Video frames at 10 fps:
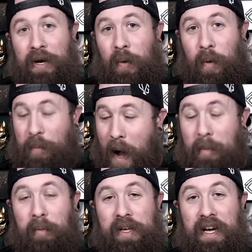we're
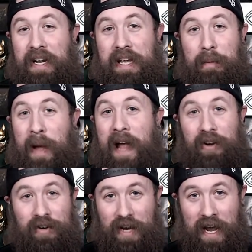probably gonna get a
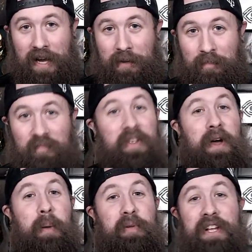banger today.
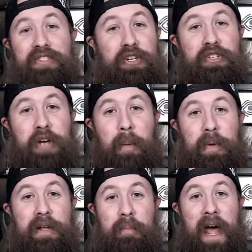But let's just jump
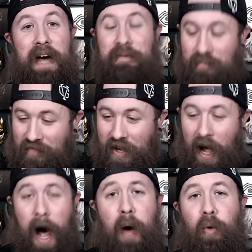in, man.
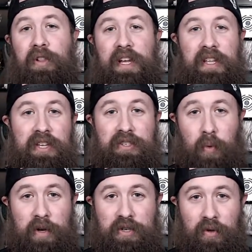I will link this
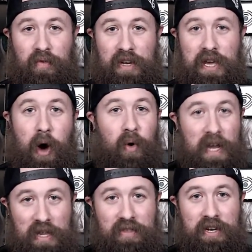original video
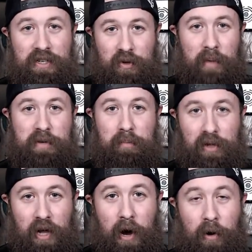in the description
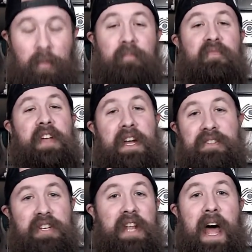below. And
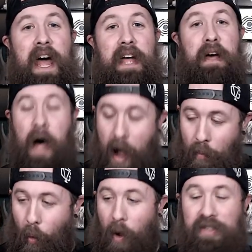today,
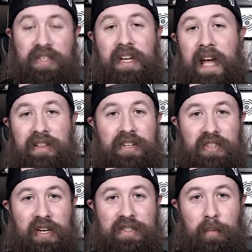I'm once again
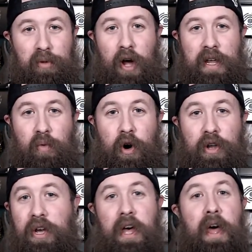listening to
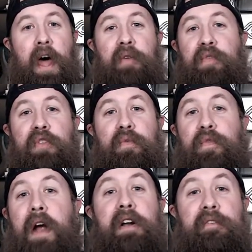Bloodywood, and for the
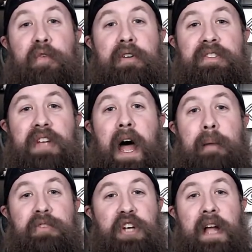very first
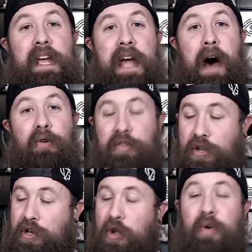time, checking out the
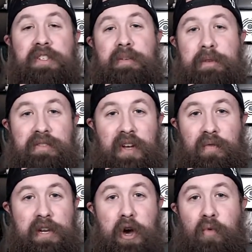newest music
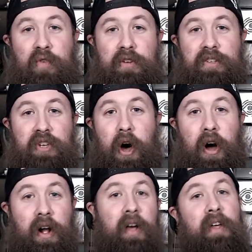video for their song,